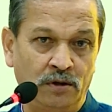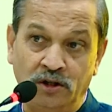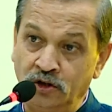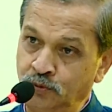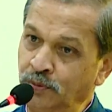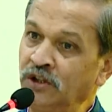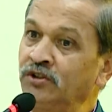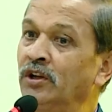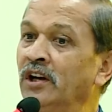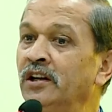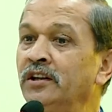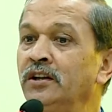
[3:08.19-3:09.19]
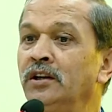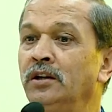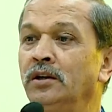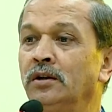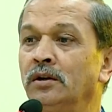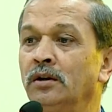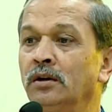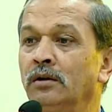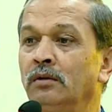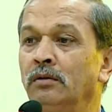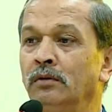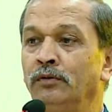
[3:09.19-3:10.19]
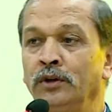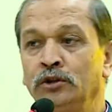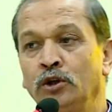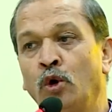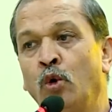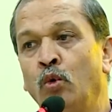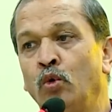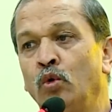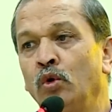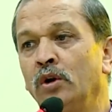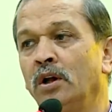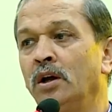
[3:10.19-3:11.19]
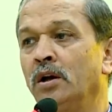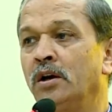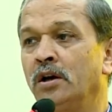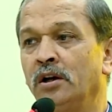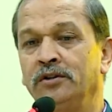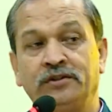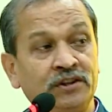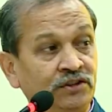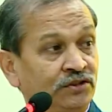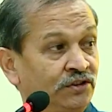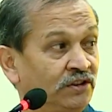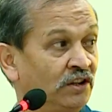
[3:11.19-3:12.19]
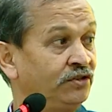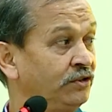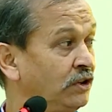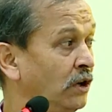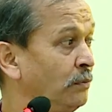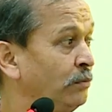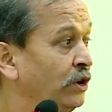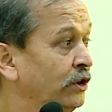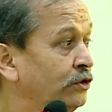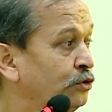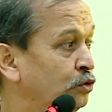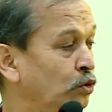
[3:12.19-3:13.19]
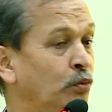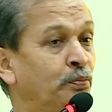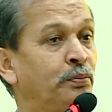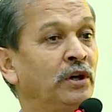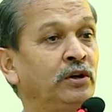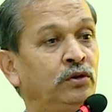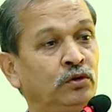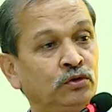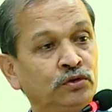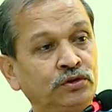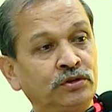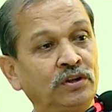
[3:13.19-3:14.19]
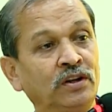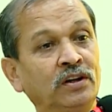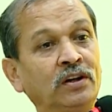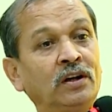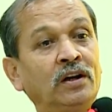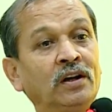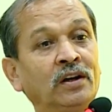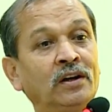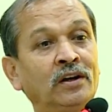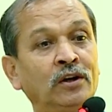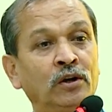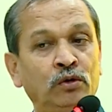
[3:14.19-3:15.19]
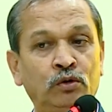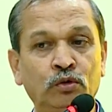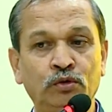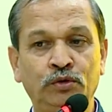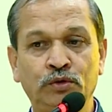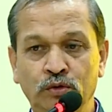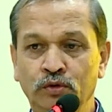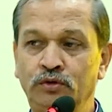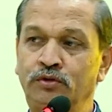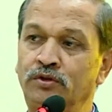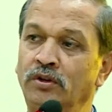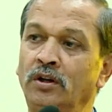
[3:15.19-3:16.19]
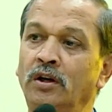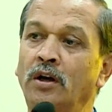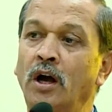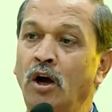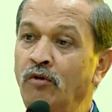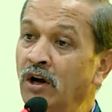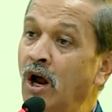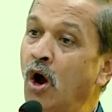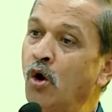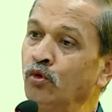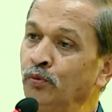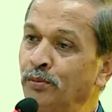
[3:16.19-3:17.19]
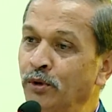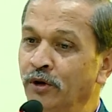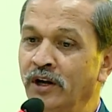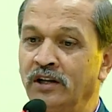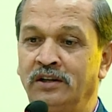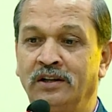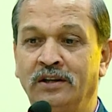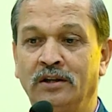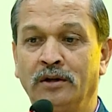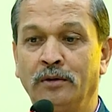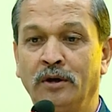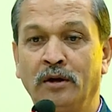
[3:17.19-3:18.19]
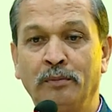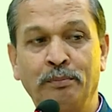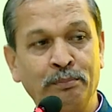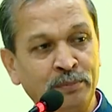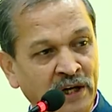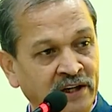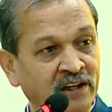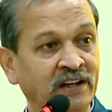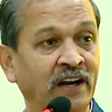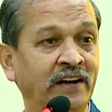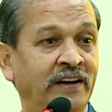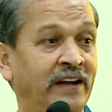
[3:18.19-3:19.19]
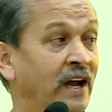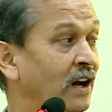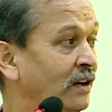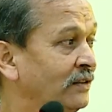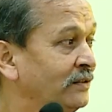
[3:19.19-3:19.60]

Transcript: especially when the whole country's system is to produce, to use our own product, made in India,